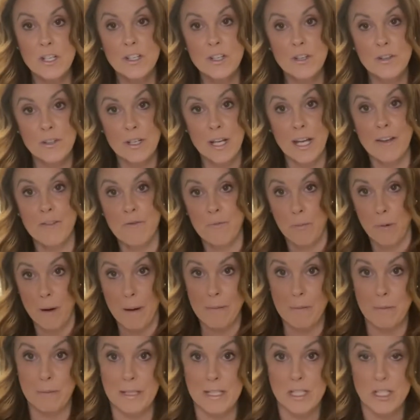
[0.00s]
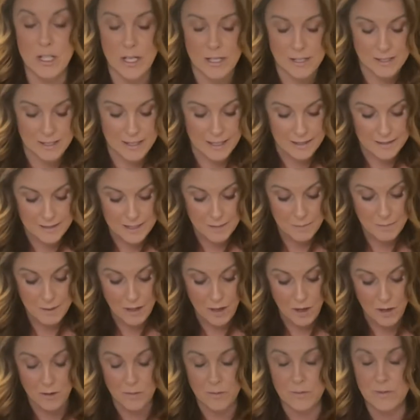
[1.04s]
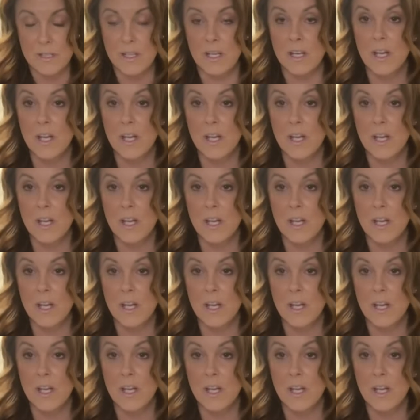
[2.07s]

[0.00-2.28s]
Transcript: your knife probably just needs to be honed.